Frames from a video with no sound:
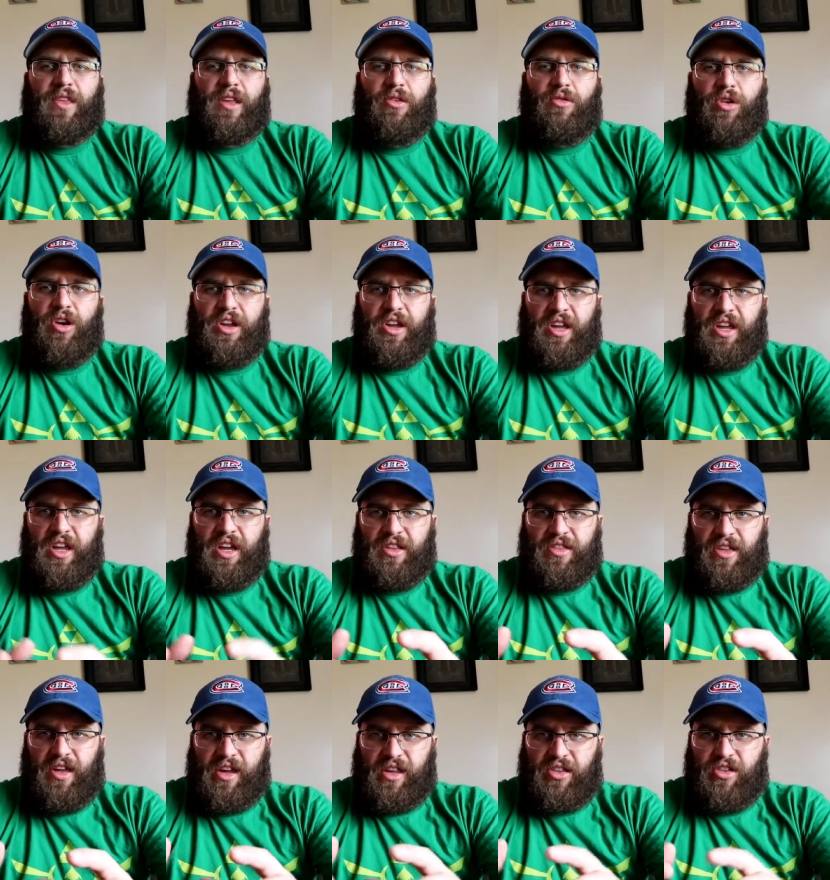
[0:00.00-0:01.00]
where you can
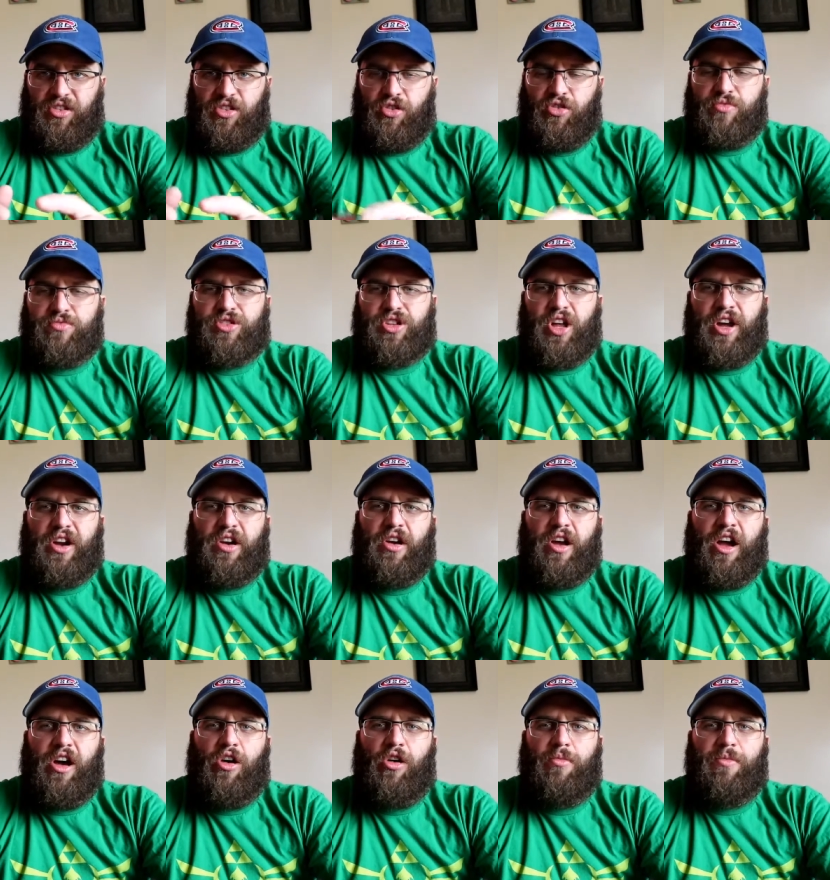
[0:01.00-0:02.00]
get like the Doomslayer
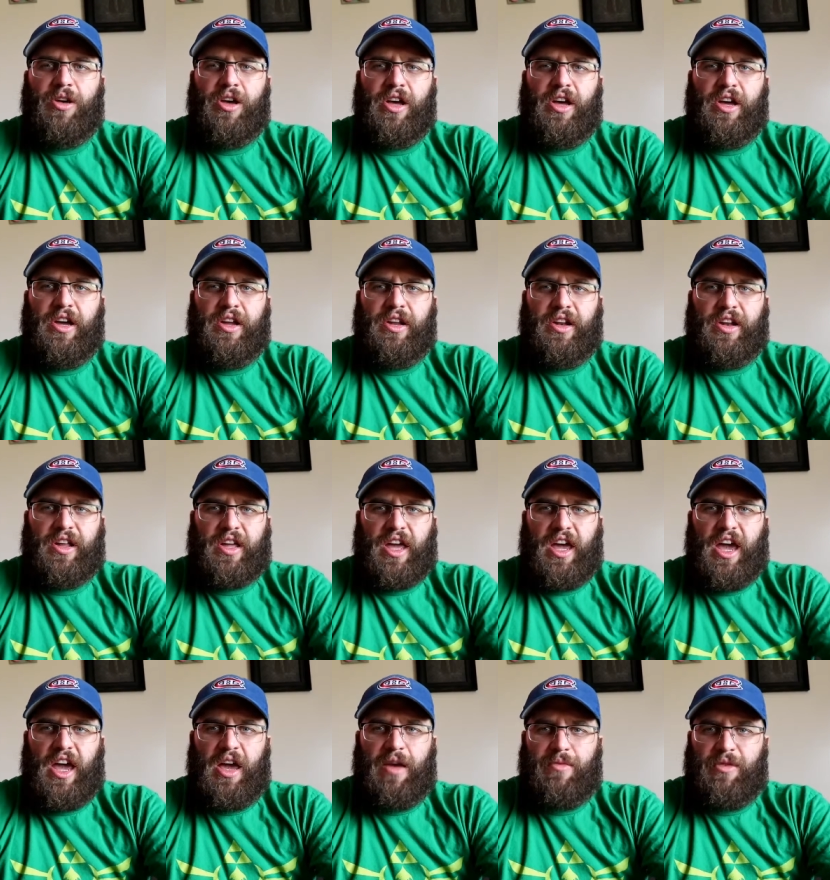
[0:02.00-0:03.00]
helmet and the
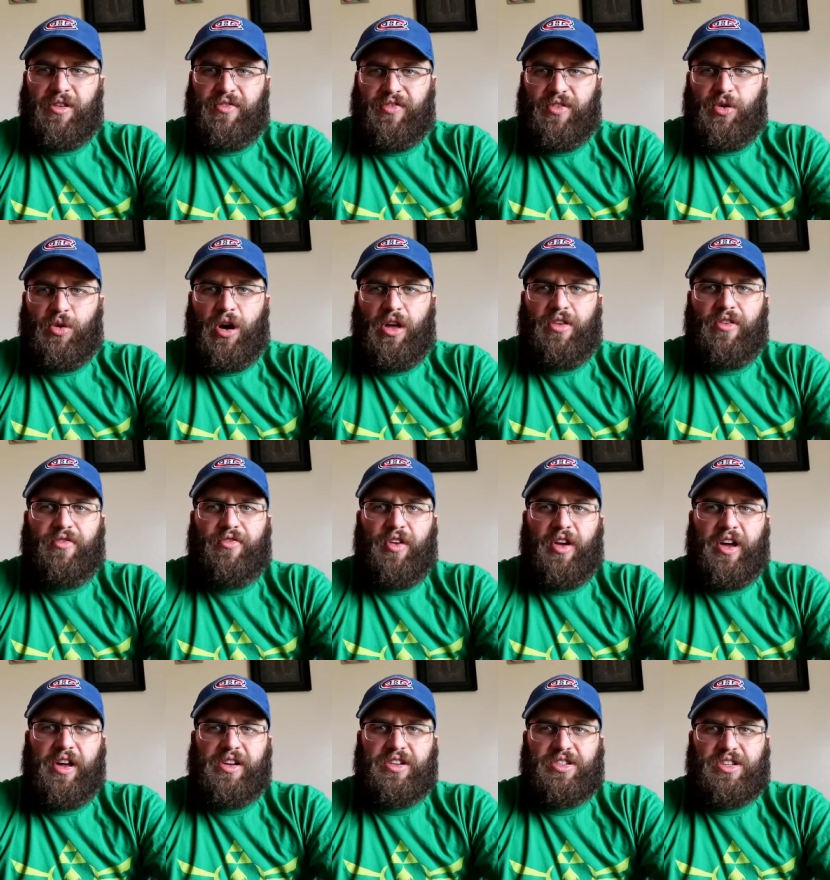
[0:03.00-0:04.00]
game and a few other
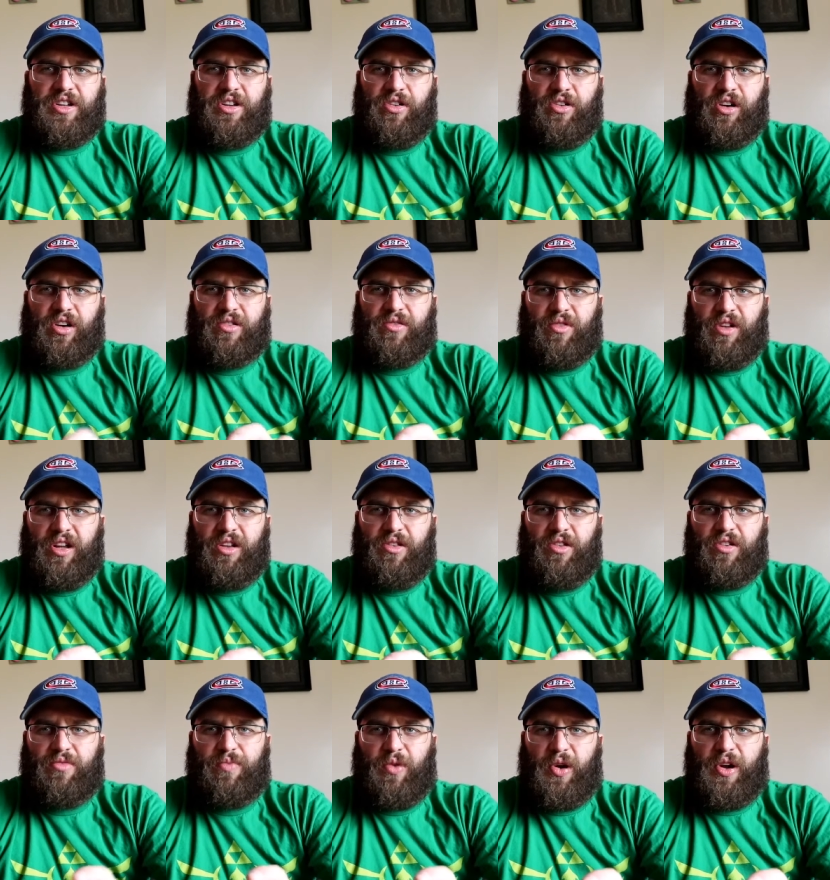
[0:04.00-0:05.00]
things, and it
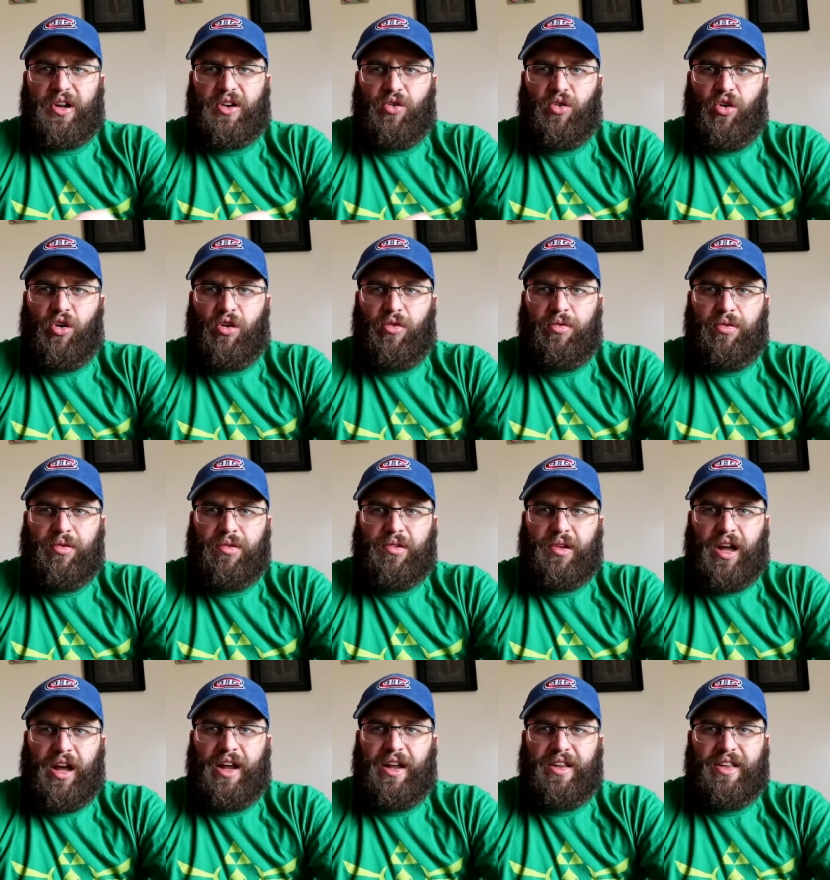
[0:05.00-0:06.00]
looked pretty cool.
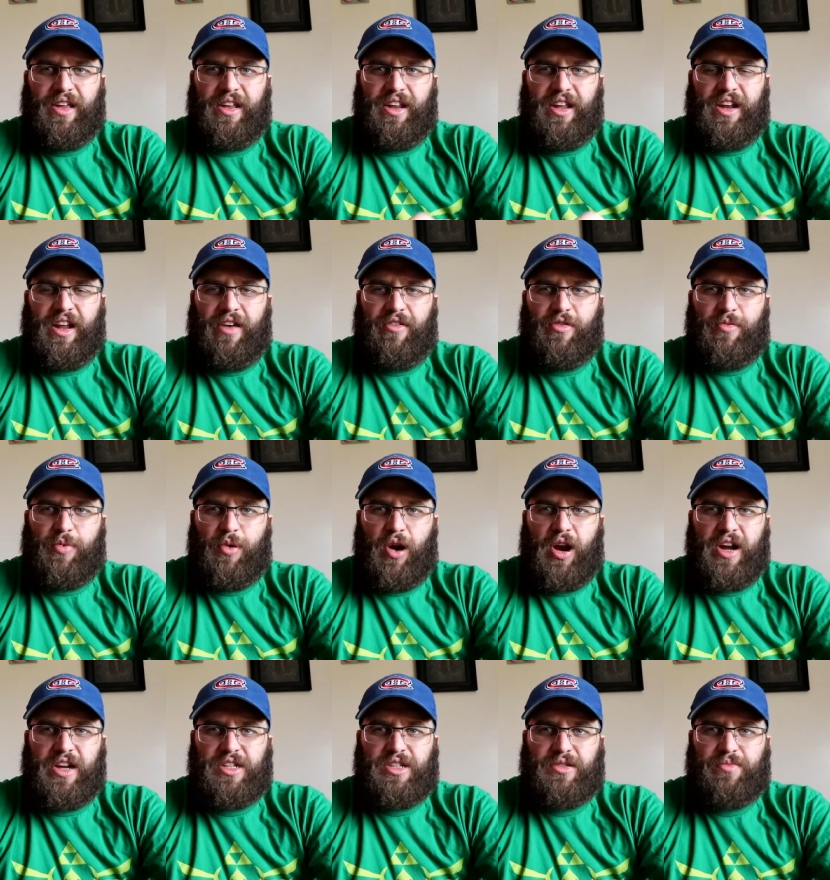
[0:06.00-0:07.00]
They didn't have a
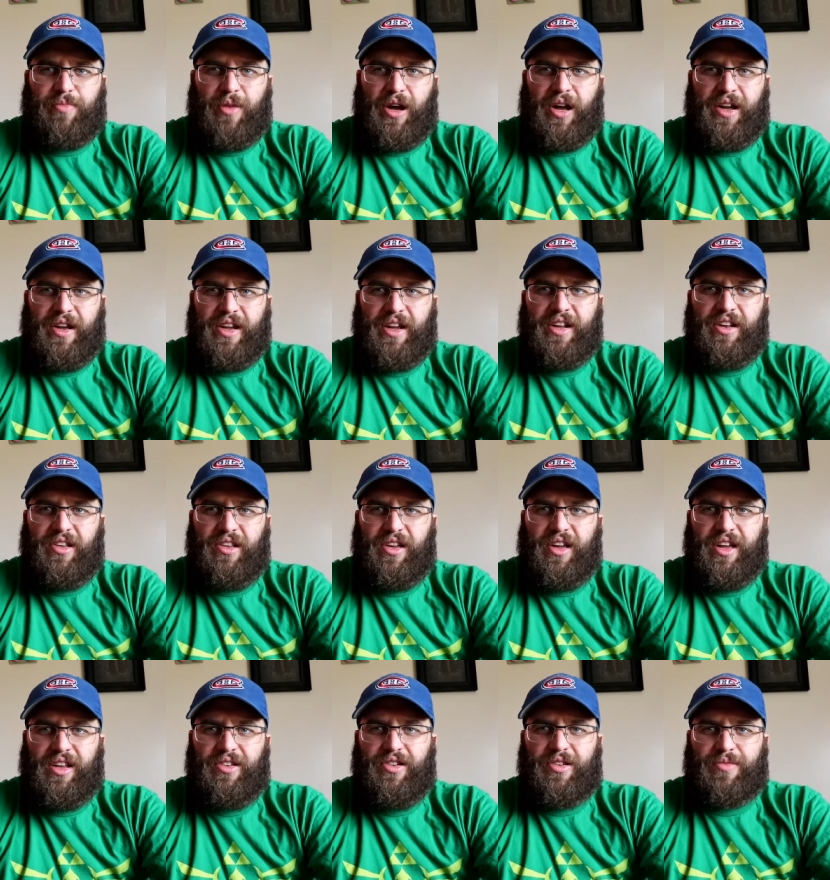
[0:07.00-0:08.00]
price, but it
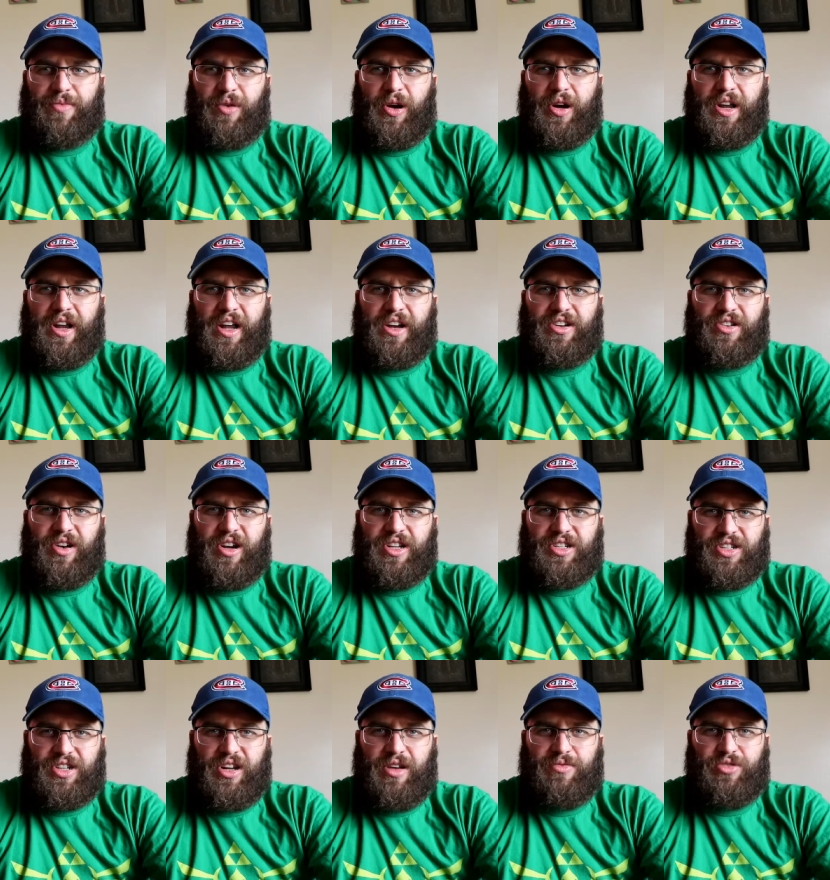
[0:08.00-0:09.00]
looked pretty
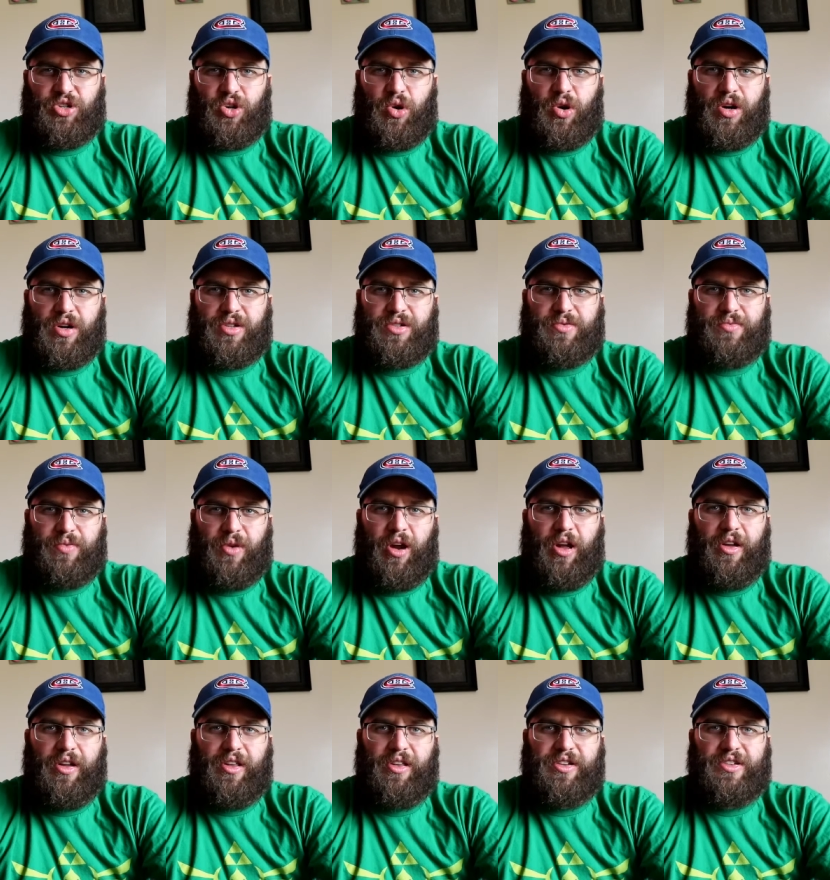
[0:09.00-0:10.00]
interesting. I'm sure it's
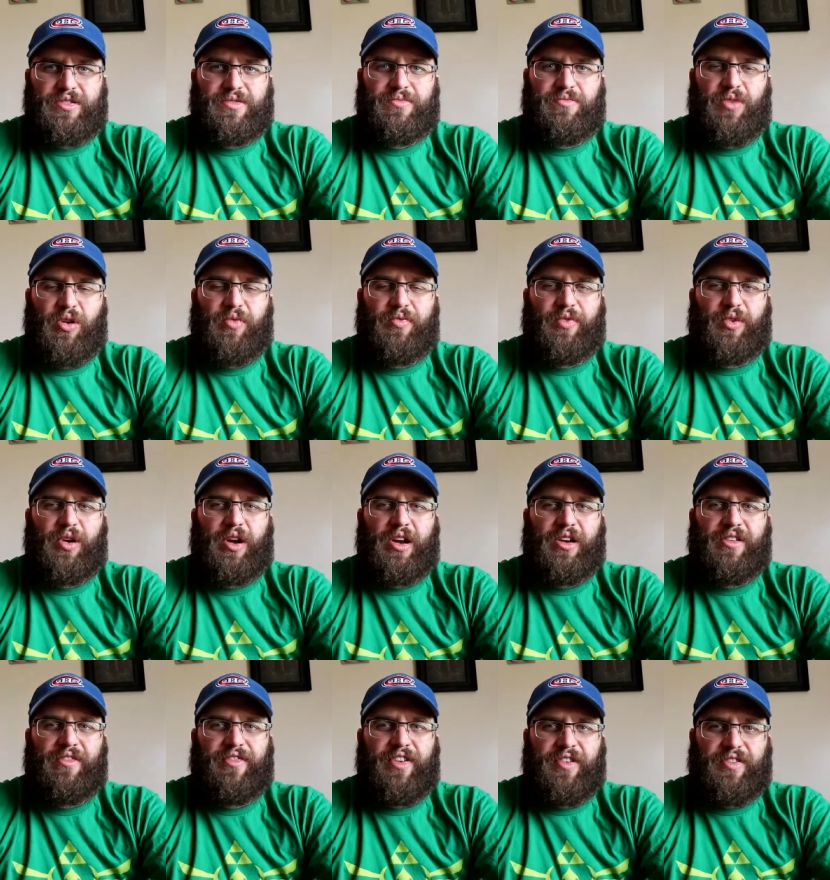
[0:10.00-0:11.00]
probably at least about
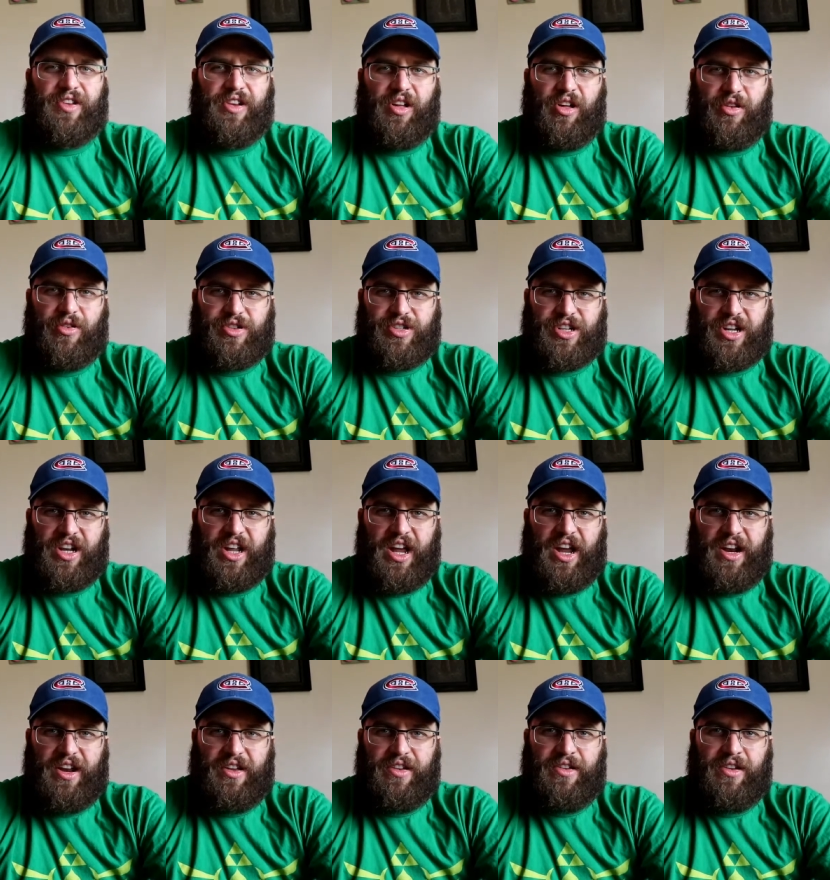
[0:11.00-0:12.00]
$350
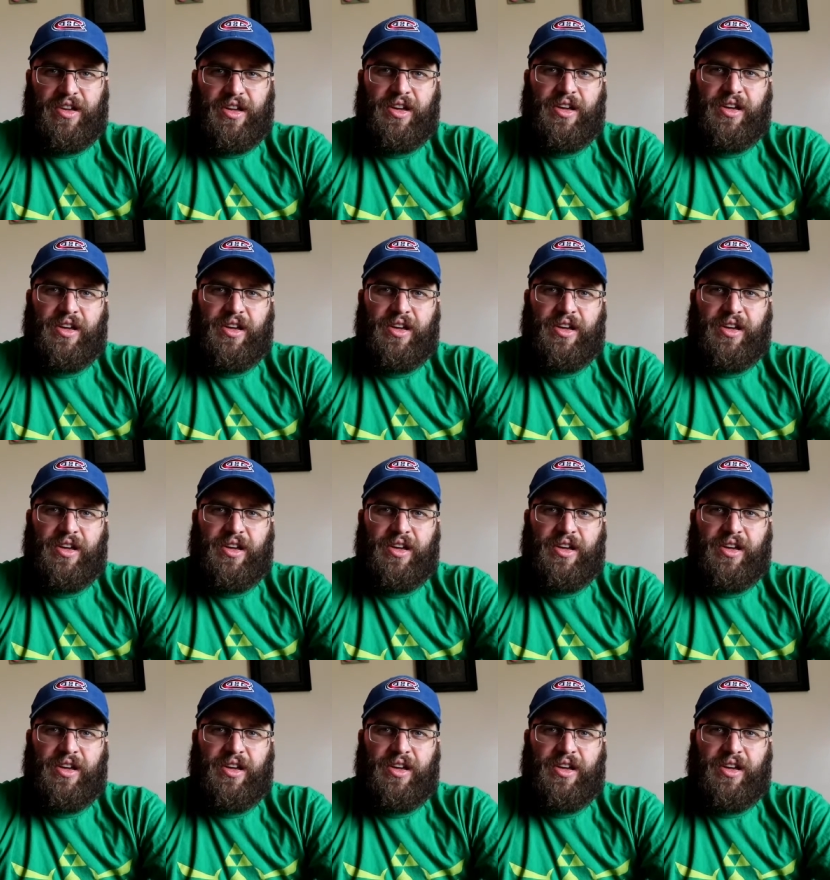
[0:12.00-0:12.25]
Canadian.